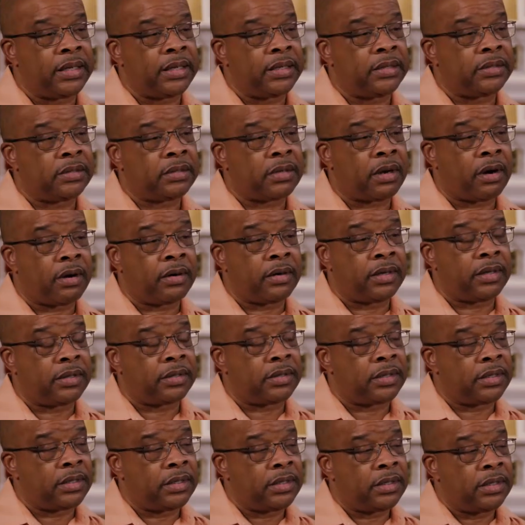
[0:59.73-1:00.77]
He
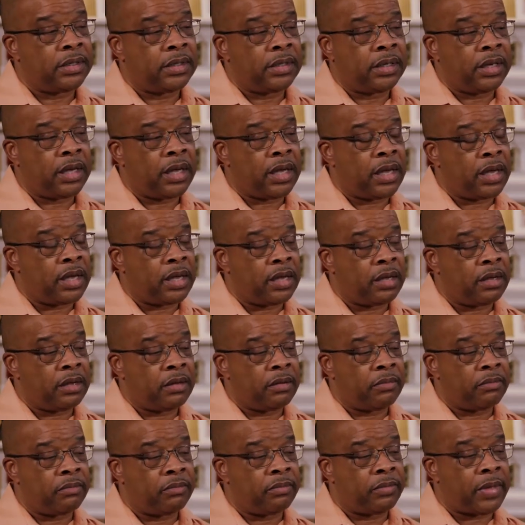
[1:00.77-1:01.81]
started
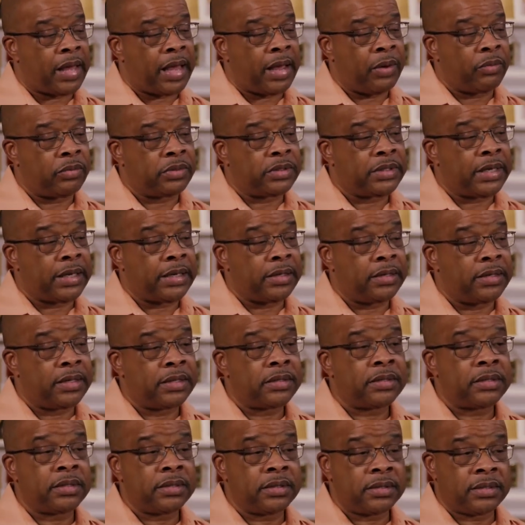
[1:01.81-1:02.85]
um, I would say
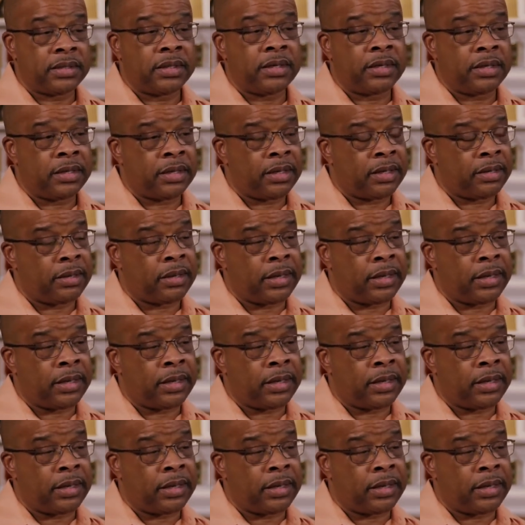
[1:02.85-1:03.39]
distancing